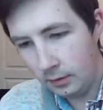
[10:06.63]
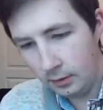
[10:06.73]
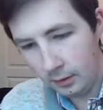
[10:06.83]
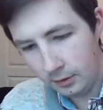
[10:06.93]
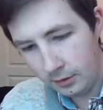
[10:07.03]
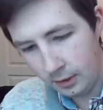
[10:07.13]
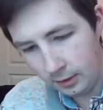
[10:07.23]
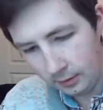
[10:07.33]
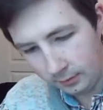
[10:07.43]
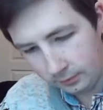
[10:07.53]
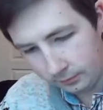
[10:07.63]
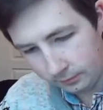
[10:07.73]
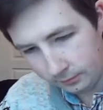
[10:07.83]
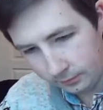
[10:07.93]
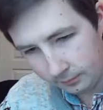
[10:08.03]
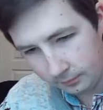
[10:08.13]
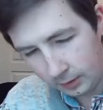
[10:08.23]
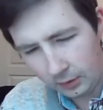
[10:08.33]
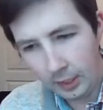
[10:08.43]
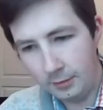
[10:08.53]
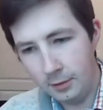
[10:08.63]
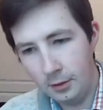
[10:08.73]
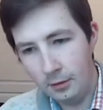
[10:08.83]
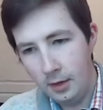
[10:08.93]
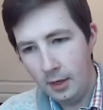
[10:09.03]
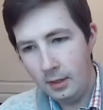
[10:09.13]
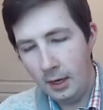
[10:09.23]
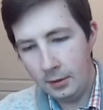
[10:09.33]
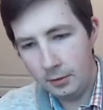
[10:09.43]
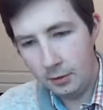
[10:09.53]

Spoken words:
There's a Okay, so yeah, so